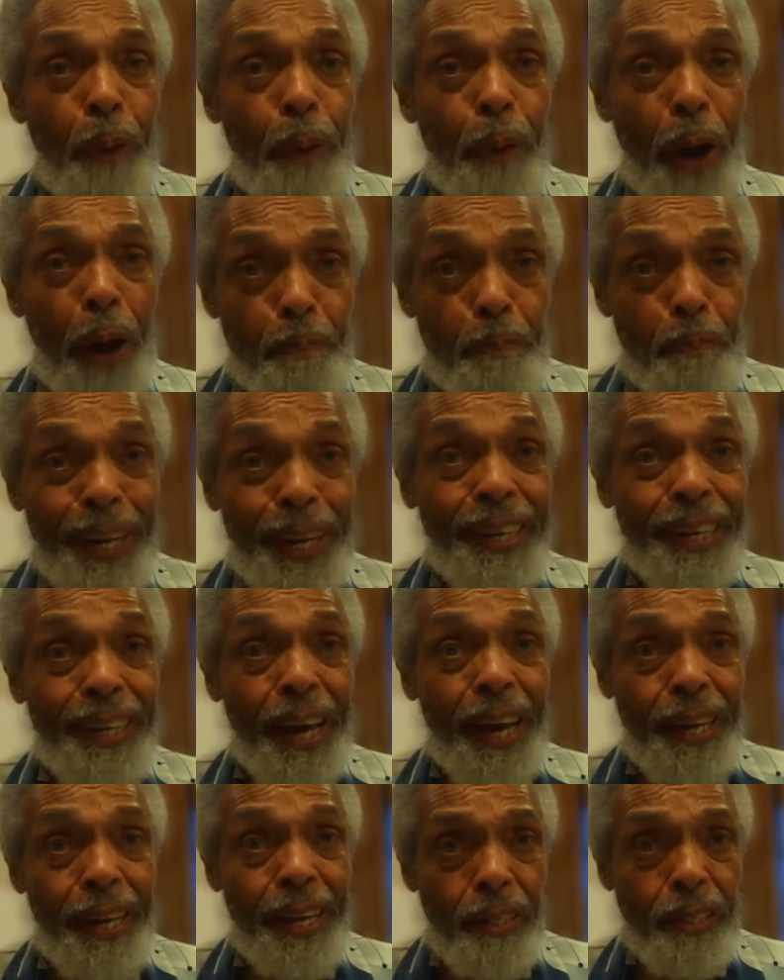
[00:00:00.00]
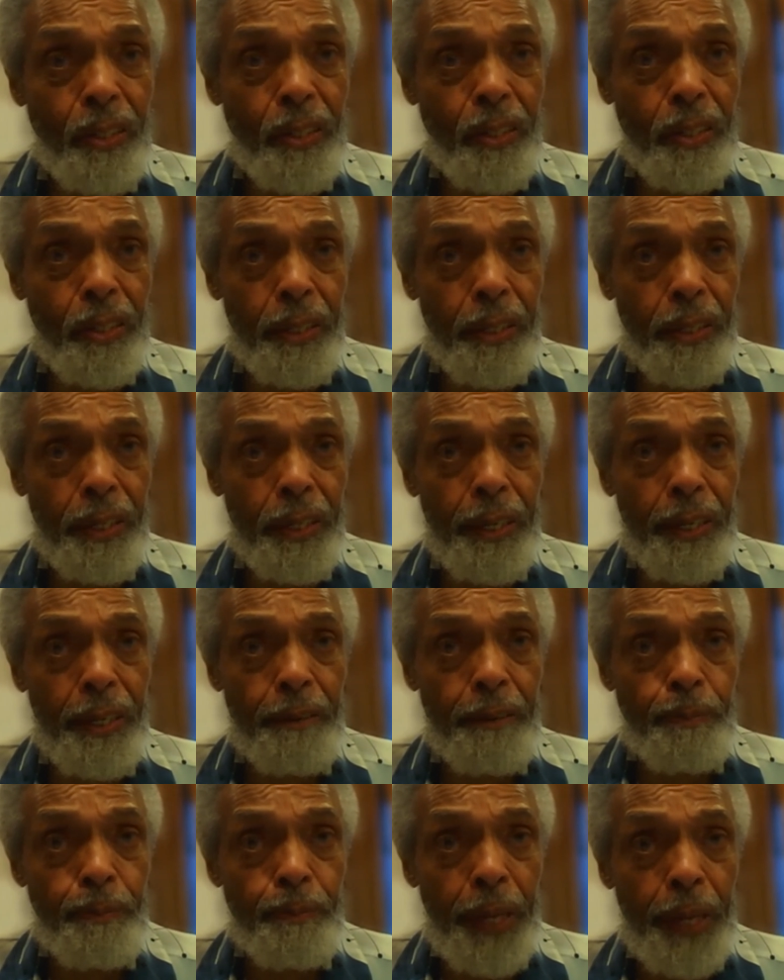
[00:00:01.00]
with a public
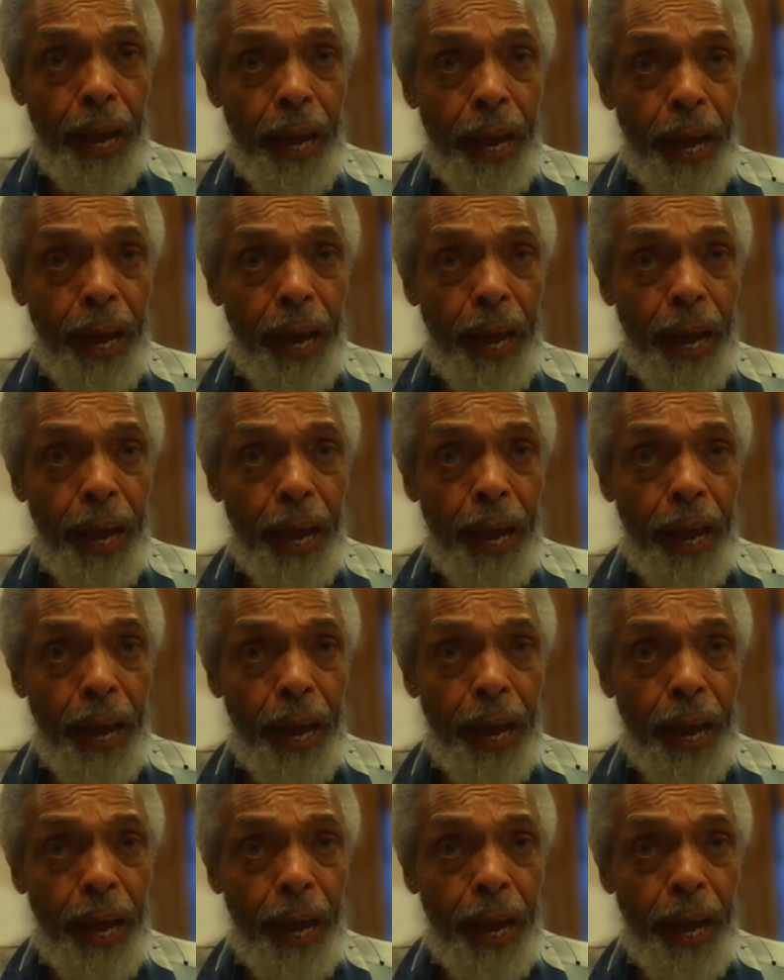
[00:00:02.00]
entity.